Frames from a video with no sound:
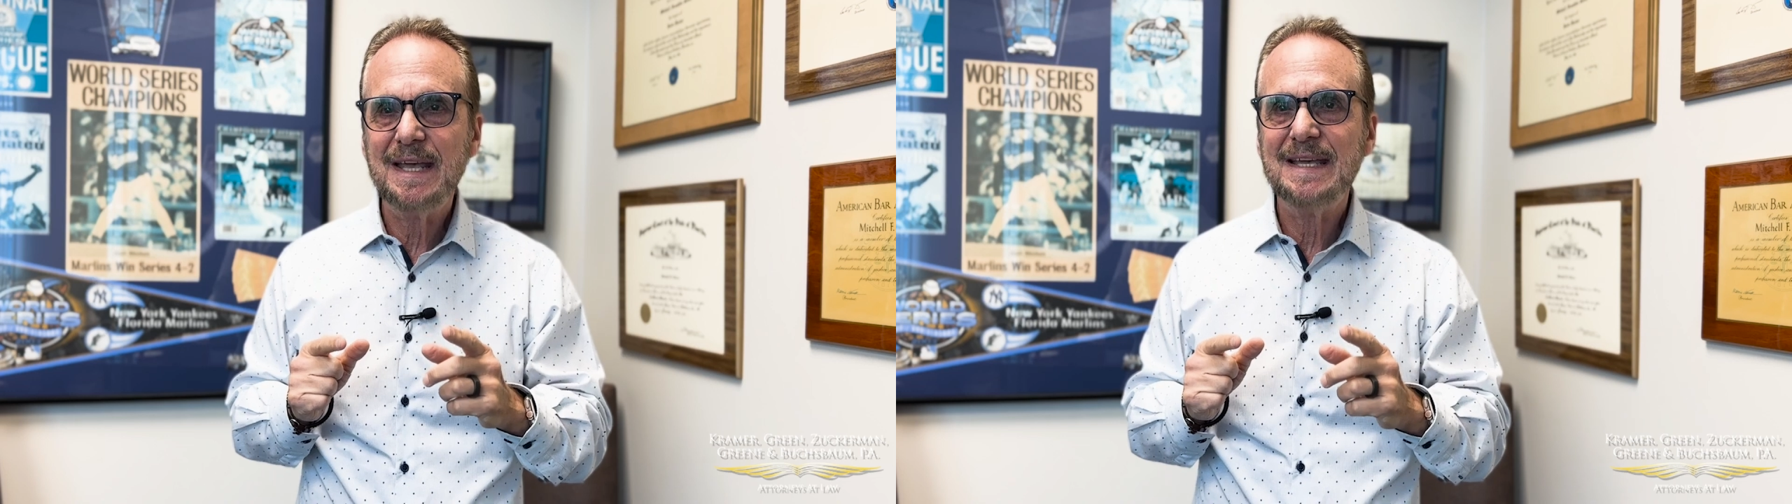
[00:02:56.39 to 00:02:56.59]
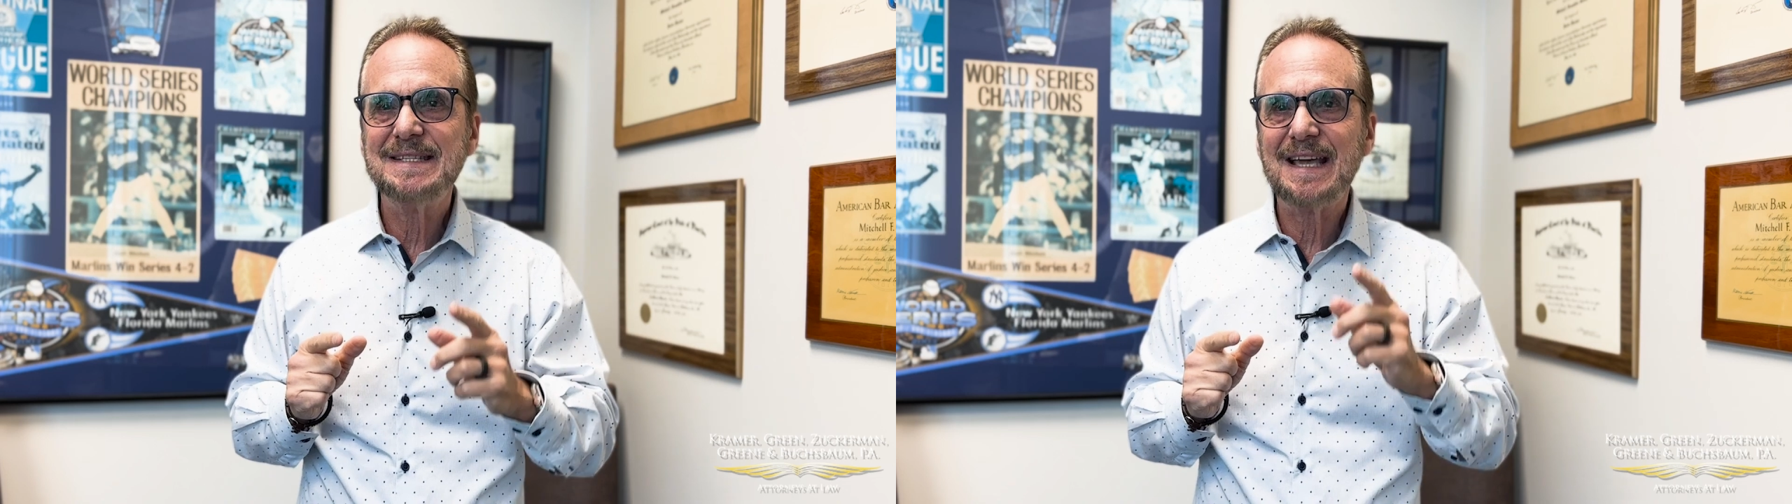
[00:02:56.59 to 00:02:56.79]

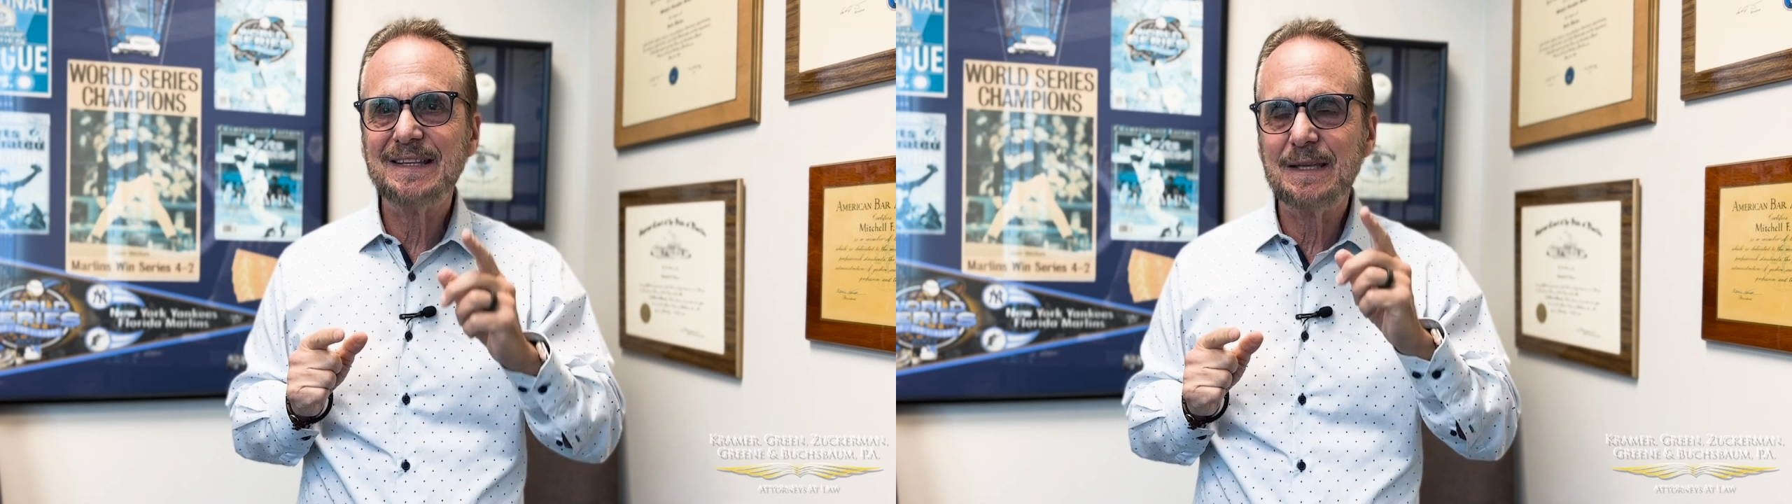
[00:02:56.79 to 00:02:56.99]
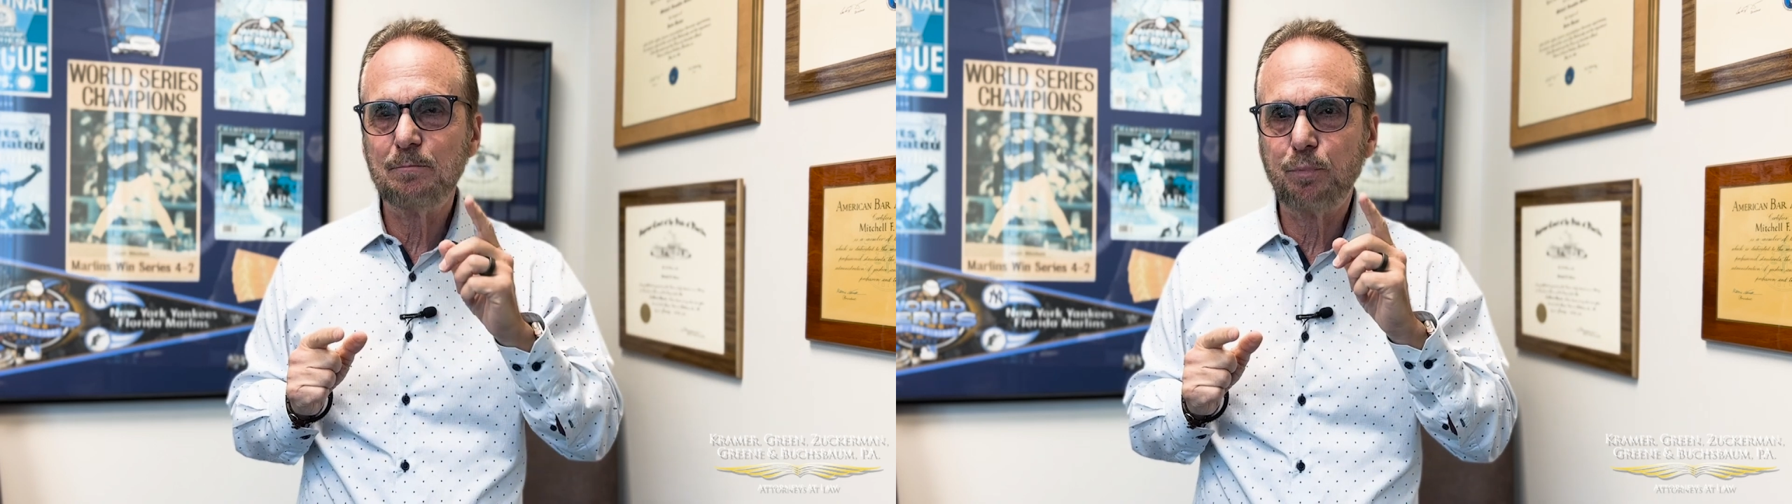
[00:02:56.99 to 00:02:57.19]
is that
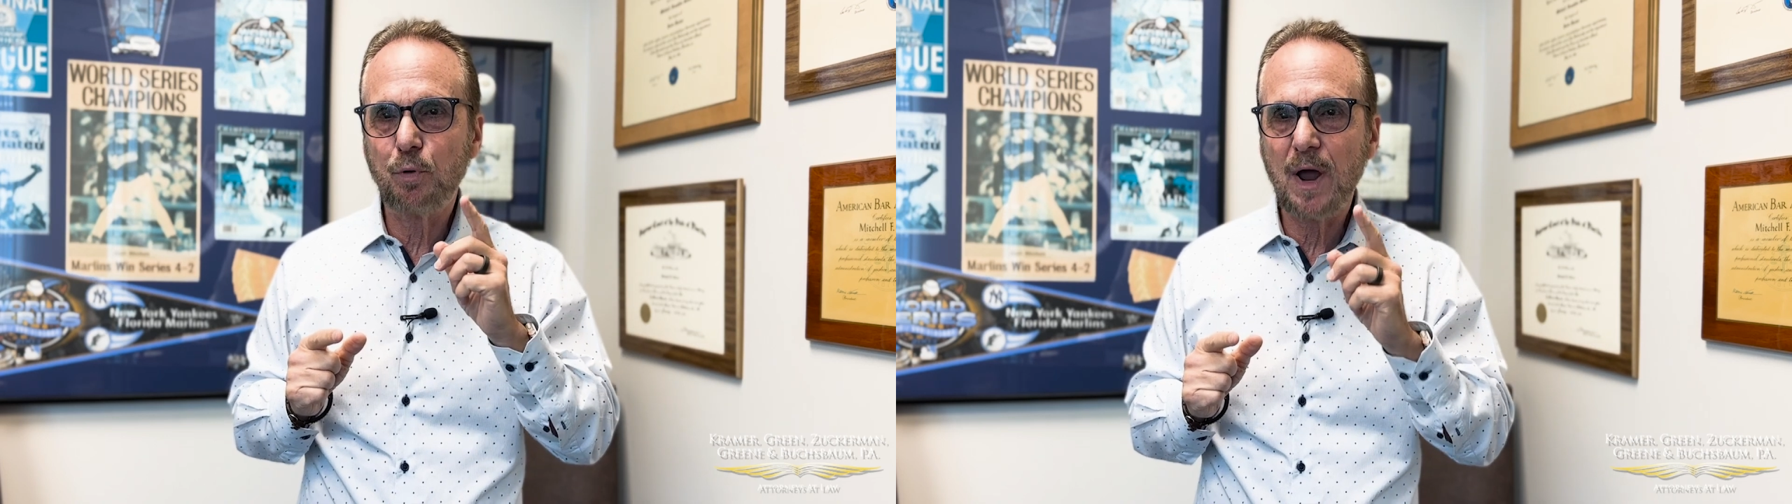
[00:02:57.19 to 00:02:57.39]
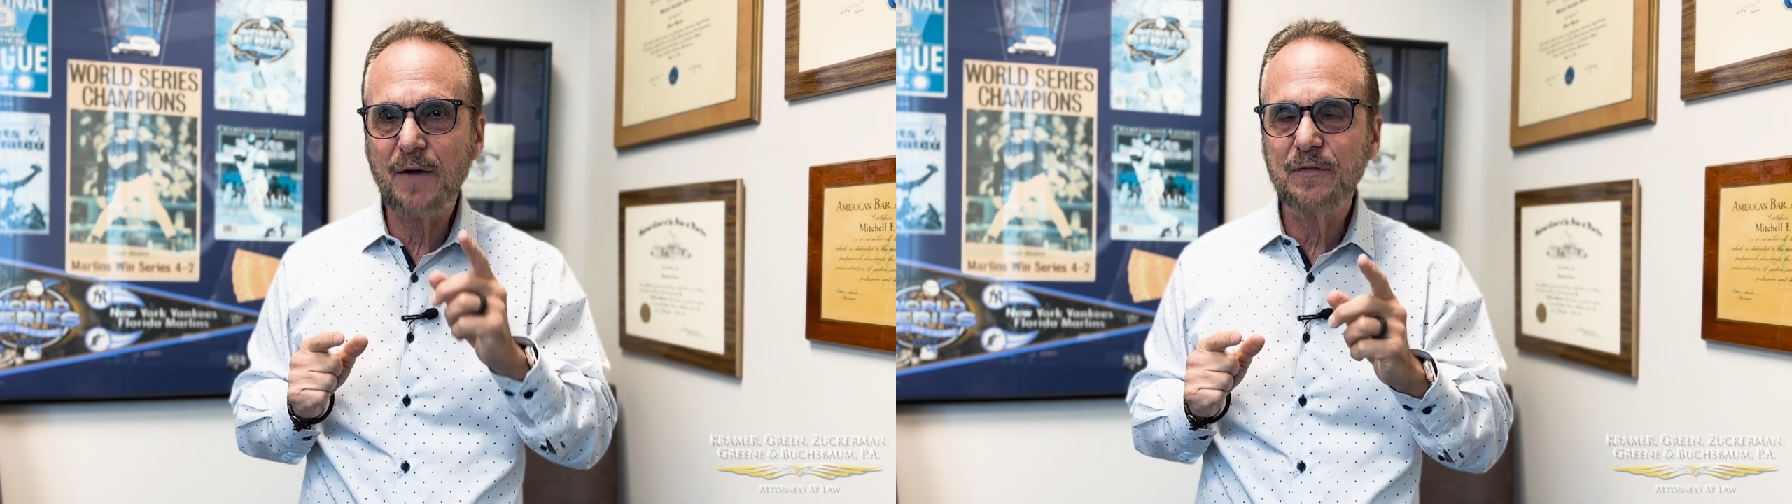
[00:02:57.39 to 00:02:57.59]
the
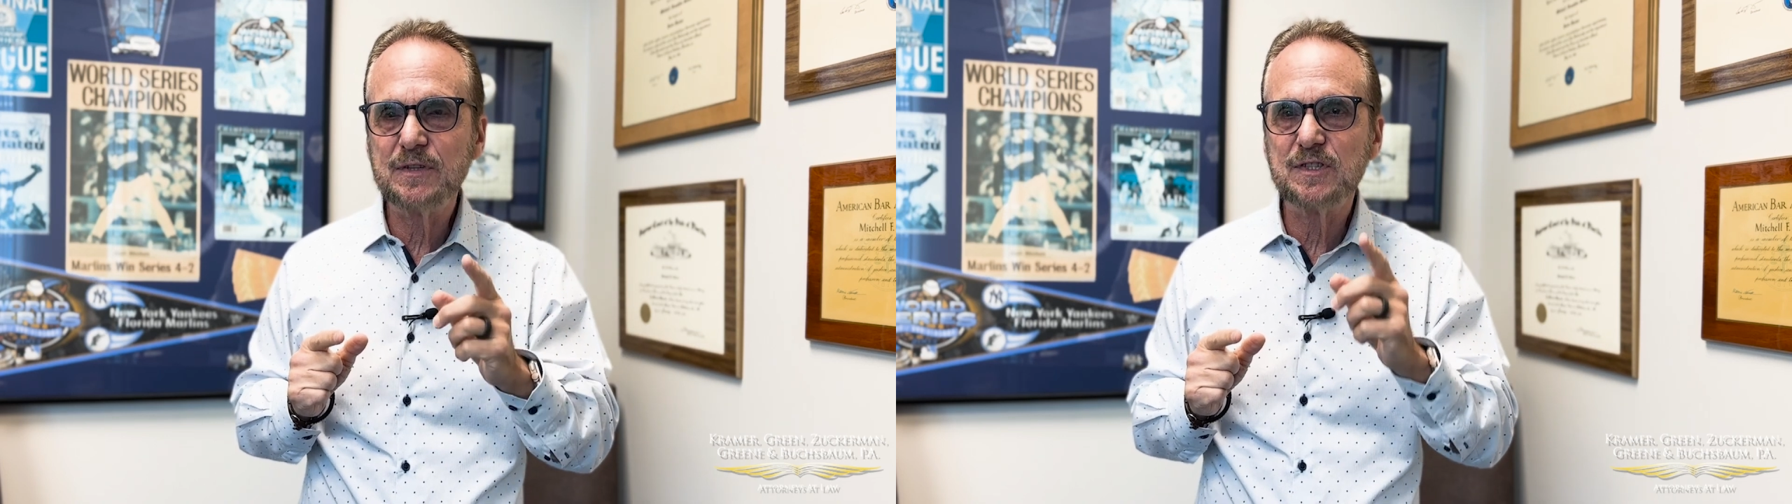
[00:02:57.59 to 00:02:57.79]
profits